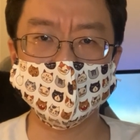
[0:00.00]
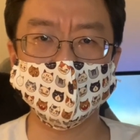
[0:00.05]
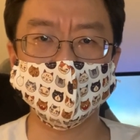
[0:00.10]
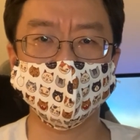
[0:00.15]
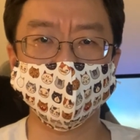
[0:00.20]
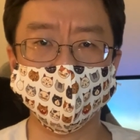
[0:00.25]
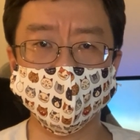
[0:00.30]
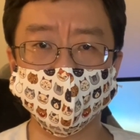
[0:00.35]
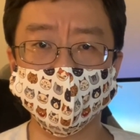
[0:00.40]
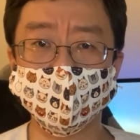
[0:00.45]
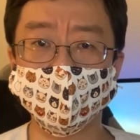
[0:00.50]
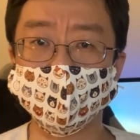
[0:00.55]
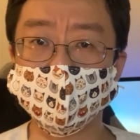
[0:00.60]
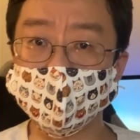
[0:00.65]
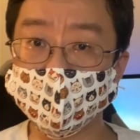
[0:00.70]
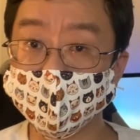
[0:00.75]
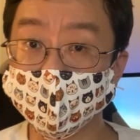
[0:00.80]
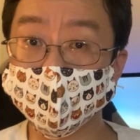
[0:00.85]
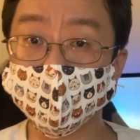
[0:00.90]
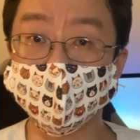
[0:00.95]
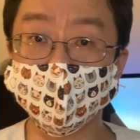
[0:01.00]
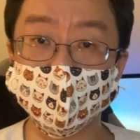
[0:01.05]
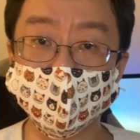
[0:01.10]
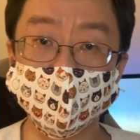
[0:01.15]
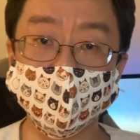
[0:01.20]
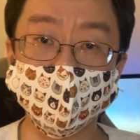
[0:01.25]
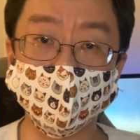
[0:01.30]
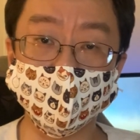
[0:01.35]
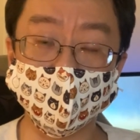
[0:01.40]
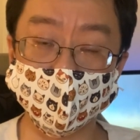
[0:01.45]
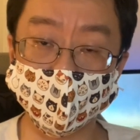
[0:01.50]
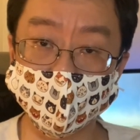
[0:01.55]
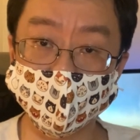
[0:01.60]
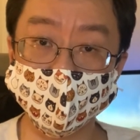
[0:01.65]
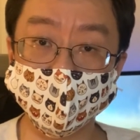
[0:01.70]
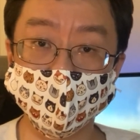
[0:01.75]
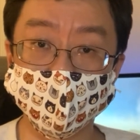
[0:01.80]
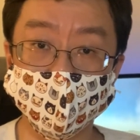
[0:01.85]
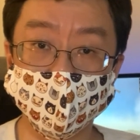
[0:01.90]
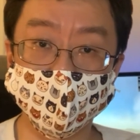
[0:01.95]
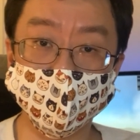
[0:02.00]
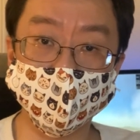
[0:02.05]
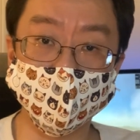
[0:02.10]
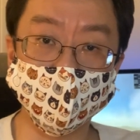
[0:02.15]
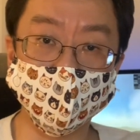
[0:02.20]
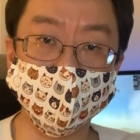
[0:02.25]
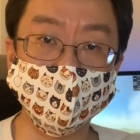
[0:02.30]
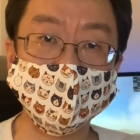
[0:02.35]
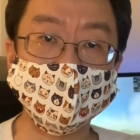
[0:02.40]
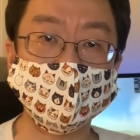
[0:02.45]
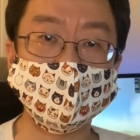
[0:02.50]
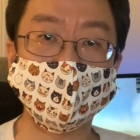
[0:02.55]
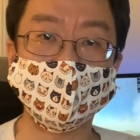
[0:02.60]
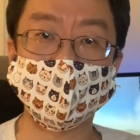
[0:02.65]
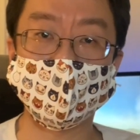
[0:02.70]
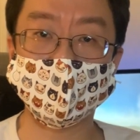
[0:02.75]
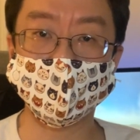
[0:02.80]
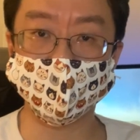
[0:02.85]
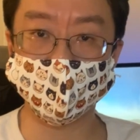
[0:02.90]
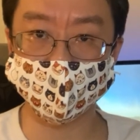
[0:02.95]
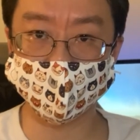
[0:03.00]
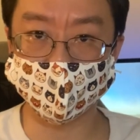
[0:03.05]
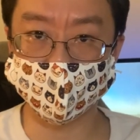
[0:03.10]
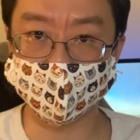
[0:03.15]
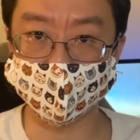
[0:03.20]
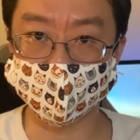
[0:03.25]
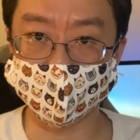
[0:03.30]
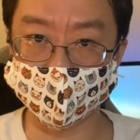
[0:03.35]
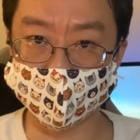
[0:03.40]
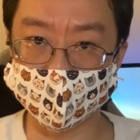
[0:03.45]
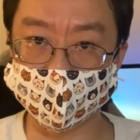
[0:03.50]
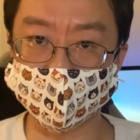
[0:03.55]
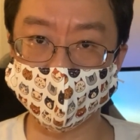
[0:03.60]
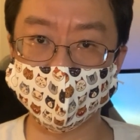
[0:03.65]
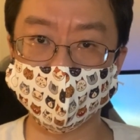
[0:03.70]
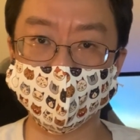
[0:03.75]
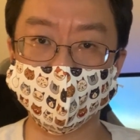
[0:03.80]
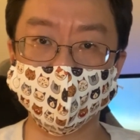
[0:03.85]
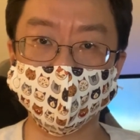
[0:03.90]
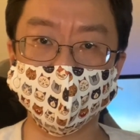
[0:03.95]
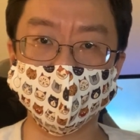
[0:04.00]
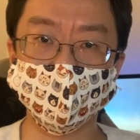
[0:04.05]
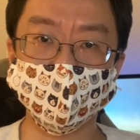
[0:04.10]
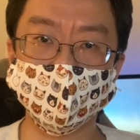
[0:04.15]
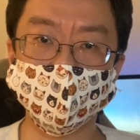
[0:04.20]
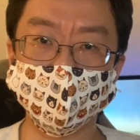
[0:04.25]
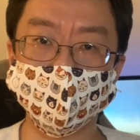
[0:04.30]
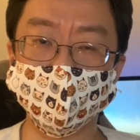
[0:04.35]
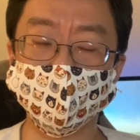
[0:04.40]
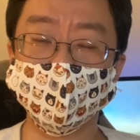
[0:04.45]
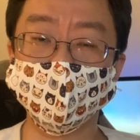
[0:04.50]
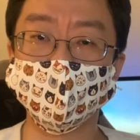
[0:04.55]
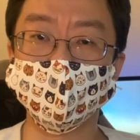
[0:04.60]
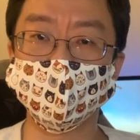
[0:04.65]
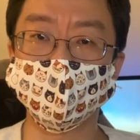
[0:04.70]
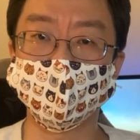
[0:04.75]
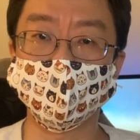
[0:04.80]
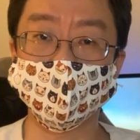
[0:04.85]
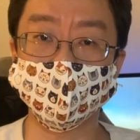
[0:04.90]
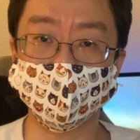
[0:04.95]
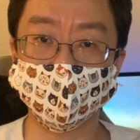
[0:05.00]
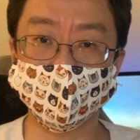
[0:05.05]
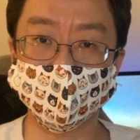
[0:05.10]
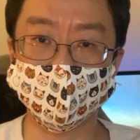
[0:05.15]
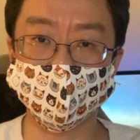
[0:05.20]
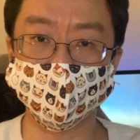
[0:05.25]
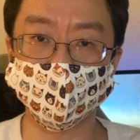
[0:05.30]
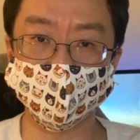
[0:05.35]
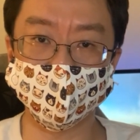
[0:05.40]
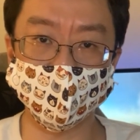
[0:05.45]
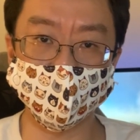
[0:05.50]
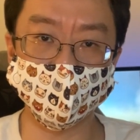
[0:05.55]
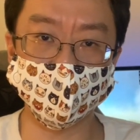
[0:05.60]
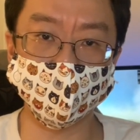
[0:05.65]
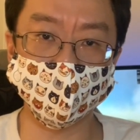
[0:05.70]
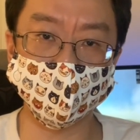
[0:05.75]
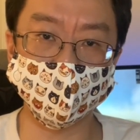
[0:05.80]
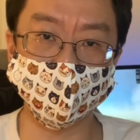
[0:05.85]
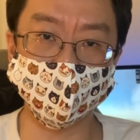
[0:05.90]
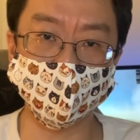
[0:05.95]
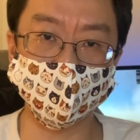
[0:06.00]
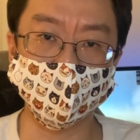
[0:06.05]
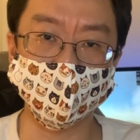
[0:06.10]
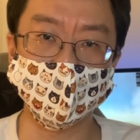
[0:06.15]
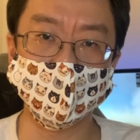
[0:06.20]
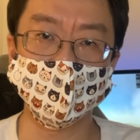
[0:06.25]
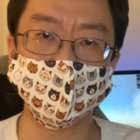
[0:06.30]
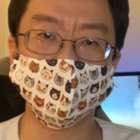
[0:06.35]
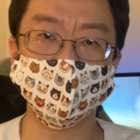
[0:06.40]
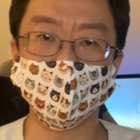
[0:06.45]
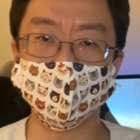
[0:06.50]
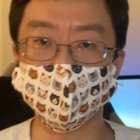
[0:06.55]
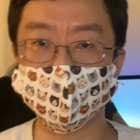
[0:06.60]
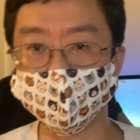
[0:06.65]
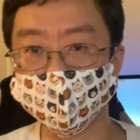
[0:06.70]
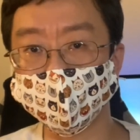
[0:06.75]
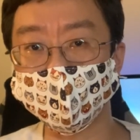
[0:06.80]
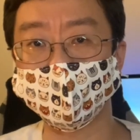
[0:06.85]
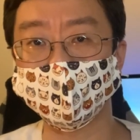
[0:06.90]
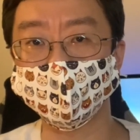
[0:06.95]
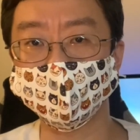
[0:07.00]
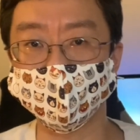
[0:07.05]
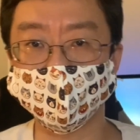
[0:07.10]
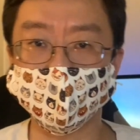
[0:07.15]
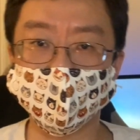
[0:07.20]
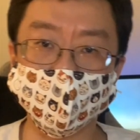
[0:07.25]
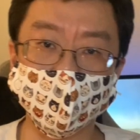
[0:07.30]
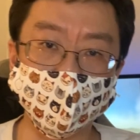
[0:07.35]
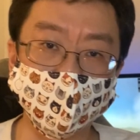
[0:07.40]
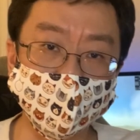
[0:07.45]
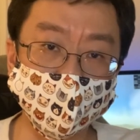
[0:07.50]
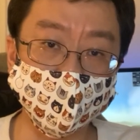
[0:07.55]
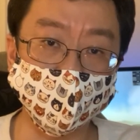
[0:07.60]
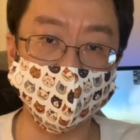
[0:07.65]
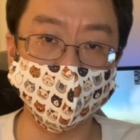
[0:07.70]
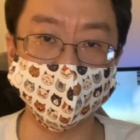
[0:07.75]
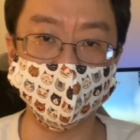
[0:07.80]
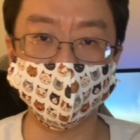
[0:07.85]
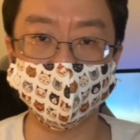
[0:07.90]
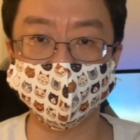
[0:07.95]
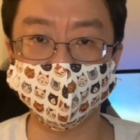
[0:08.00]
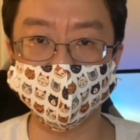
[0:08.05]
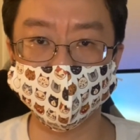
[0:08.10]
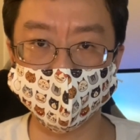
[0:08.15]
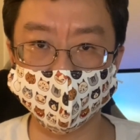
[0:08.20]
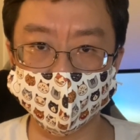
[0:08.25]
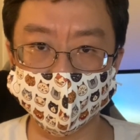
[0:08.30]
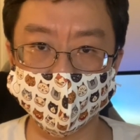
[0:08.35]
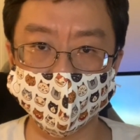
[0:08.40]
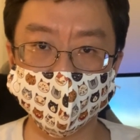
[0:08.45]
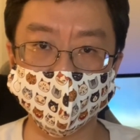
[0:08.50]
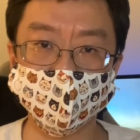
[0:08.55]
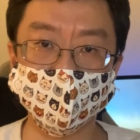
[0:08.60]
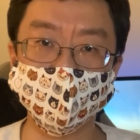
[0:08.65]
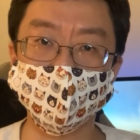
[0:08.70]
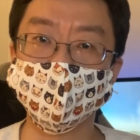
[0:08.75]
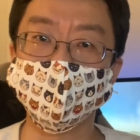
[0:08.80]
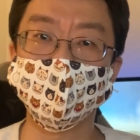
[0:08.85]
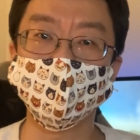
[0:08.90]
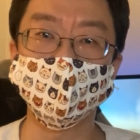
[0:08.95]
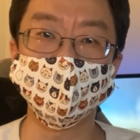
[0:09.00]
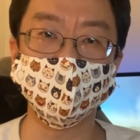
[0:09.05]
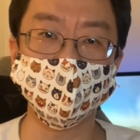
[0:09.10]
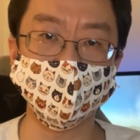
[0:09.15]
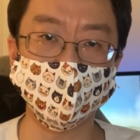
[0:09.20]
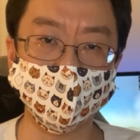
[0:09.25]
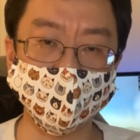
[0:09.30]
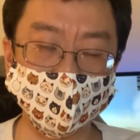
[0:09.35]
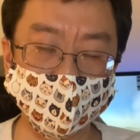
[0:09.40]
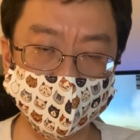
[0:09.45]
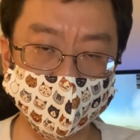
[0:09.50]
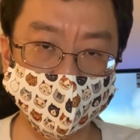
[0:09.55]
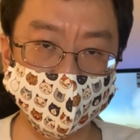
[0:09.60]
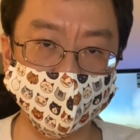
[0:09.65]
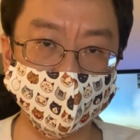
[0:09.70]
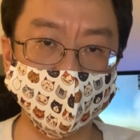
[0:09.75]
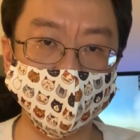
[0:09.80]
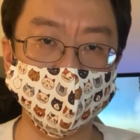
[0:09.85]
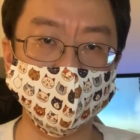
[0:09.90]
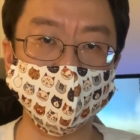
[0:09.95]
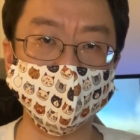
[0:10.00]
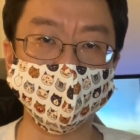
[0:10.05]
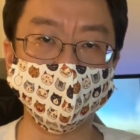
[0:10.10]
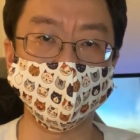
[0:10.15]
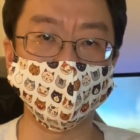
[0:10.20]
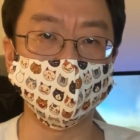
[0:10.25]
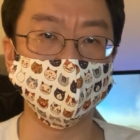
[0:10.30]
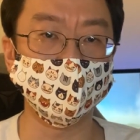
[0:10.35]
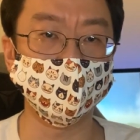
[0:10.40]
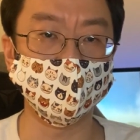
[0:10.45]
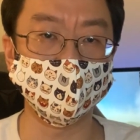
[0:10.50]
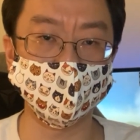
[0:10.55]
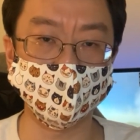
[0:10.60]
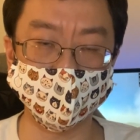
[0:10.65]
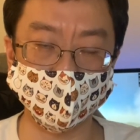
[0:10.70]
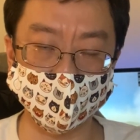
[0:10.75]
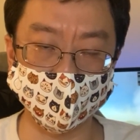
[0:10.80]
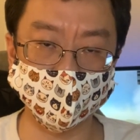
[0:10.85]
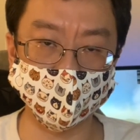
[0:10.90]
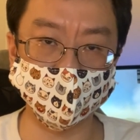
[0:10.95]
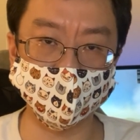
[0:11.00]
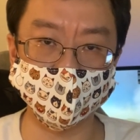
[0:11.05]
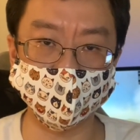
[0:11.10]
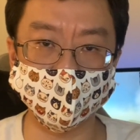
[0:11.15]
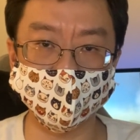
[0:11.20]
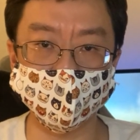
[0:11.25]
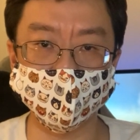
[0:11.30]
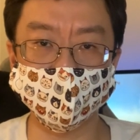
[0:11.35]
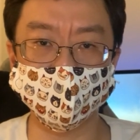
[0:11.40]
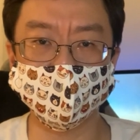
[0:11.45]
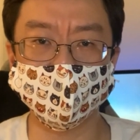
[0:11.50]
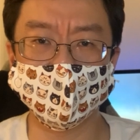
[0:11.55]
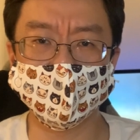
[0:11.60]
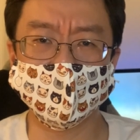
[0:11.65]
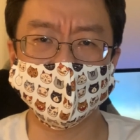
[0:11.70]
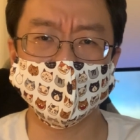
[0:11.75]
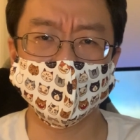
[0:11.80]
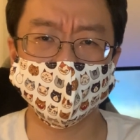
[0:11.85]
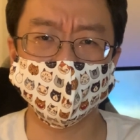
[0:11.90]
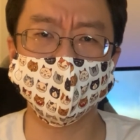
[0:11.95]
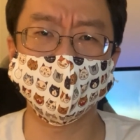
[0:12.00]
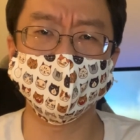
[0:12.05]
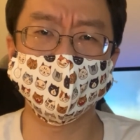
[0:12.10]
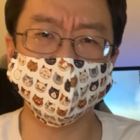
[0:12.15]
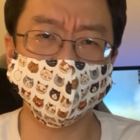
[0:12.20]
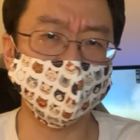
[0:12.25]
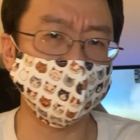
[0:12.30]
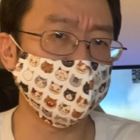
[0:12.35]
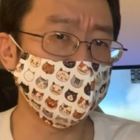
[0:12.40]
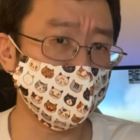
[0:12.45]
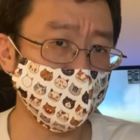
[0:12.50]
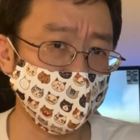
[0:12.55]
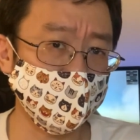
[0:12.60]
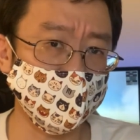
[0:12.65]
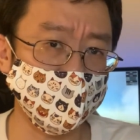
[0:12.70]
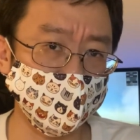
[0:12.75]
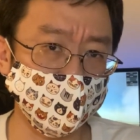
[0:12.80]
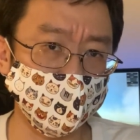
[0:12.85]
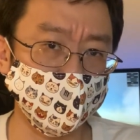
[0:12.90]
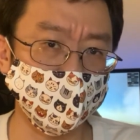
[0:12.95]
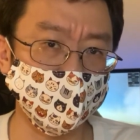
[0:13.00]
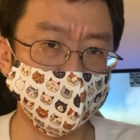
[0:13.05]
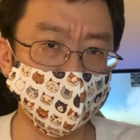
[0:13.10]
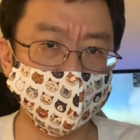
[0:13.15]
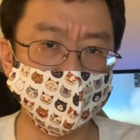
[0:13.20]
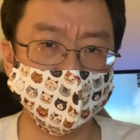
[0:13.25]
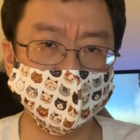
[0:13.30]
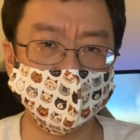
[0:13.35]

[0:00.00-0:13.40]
Tesla is willing to work with you after you take delivery to address some of these issues, but you do have to take it in for a service appointment. You may be without your car for a couple of days, so it is kind of a hassle.